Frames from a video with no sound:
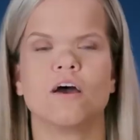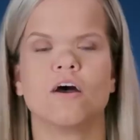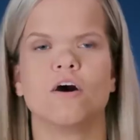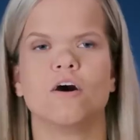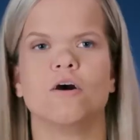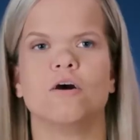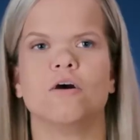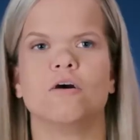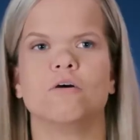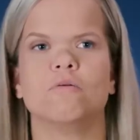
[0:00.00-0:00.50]

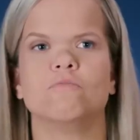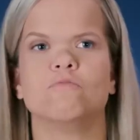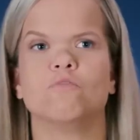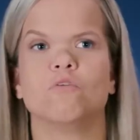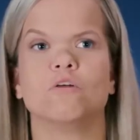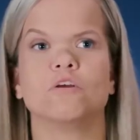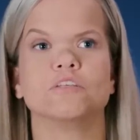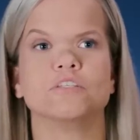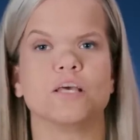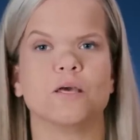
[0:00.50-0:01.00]
Johnston,
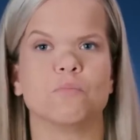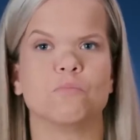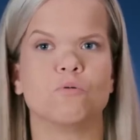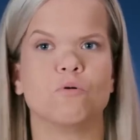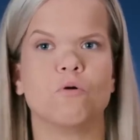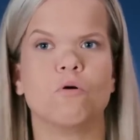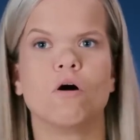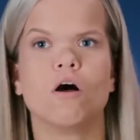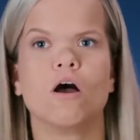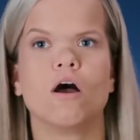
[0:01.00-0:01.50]
one of the
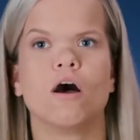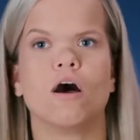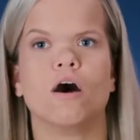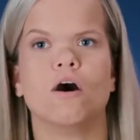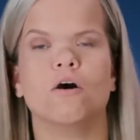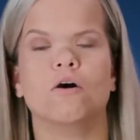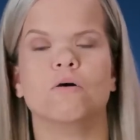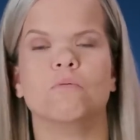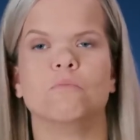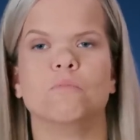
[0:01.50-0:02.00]
adopted
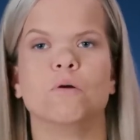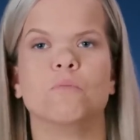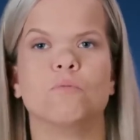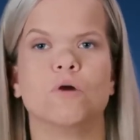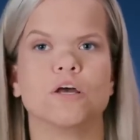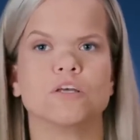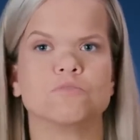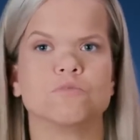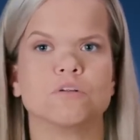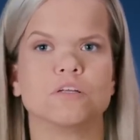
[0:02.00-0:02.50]
members of the
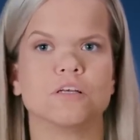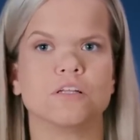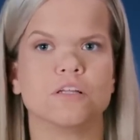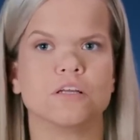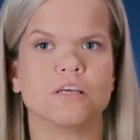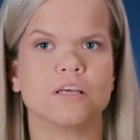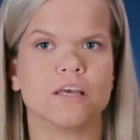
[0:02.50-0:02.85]
clan,